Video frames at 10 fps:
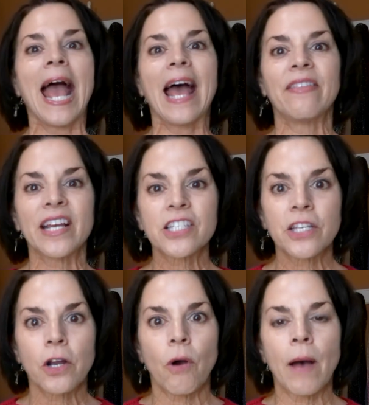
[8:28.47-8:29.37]
And next thing
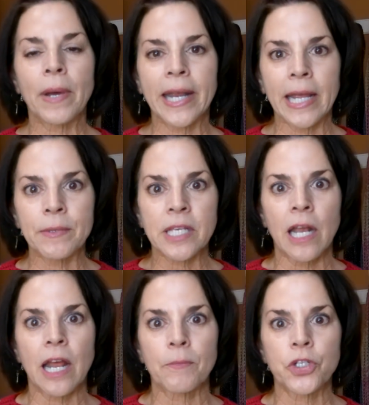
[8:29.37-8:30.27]
you know, I'm on Amazon,
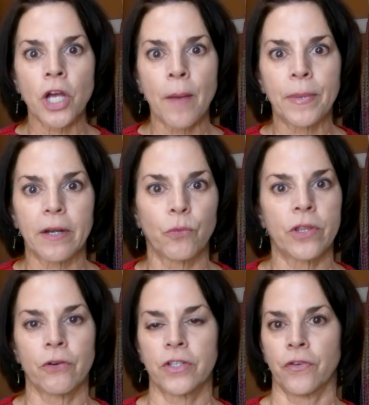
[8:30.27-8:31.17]
I'm shopping,
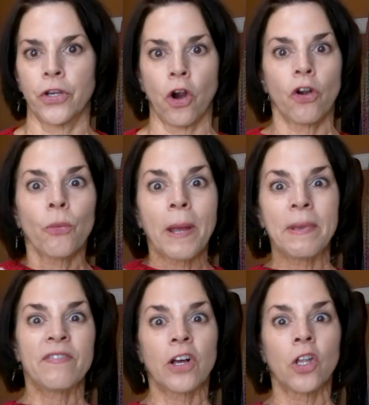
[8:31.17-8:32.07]
whether it's for yarn or maybe
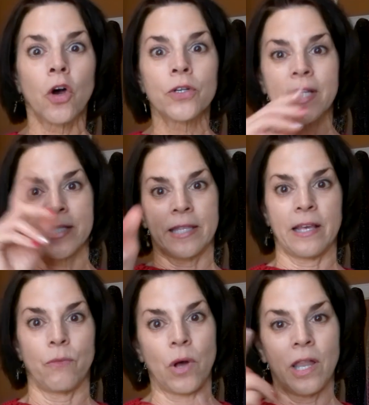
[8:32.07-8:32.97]
even clothes, because
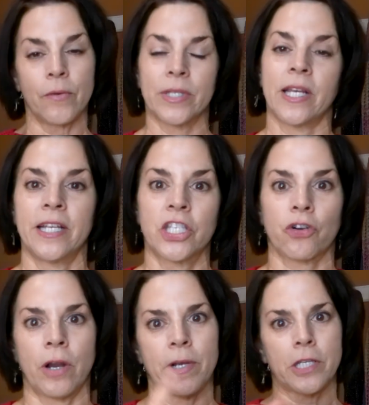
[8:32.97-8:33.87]
while I was on
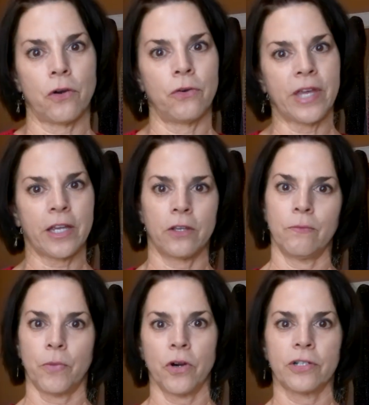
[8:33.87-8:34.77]
Instagram, I thought, oh, that
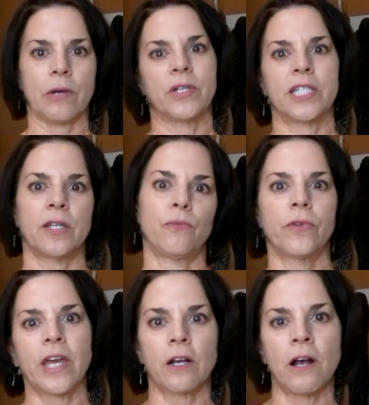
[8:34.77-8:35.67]
cute purse, I want to see
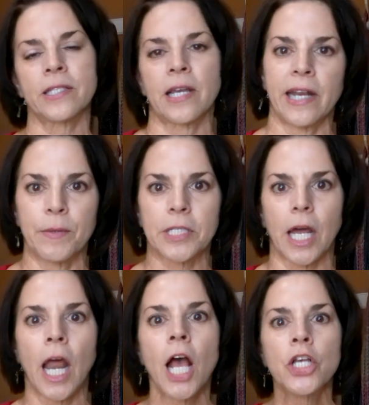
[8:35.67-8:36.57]
what that costs on Amazon.
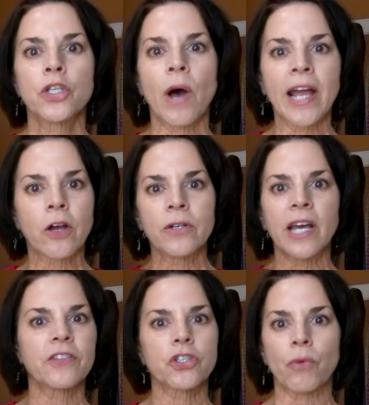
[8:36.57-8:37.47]
So I go
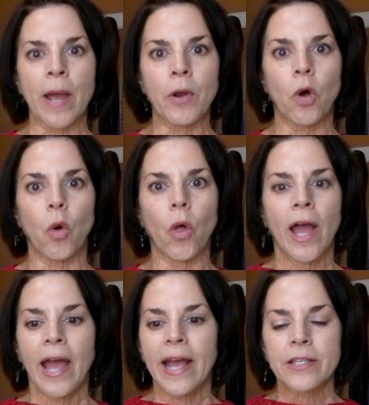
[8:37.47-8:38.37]
down this rabbit hole.
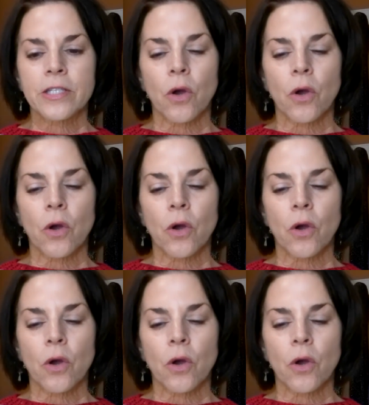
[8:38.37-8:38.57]
And